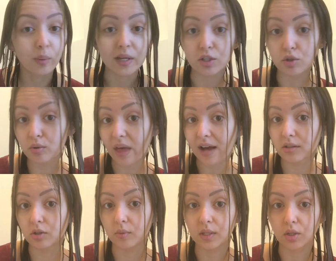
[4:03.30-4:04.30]
we do that
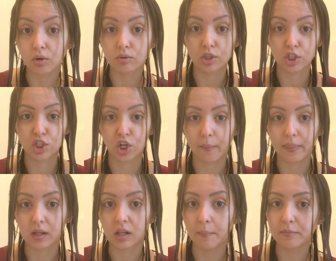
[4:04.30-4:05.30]
so we don't disturb the
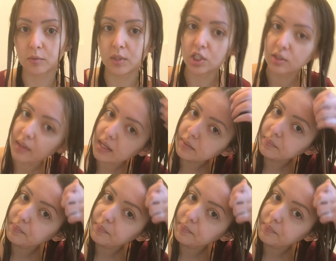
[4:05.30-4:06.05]
clumps we just made.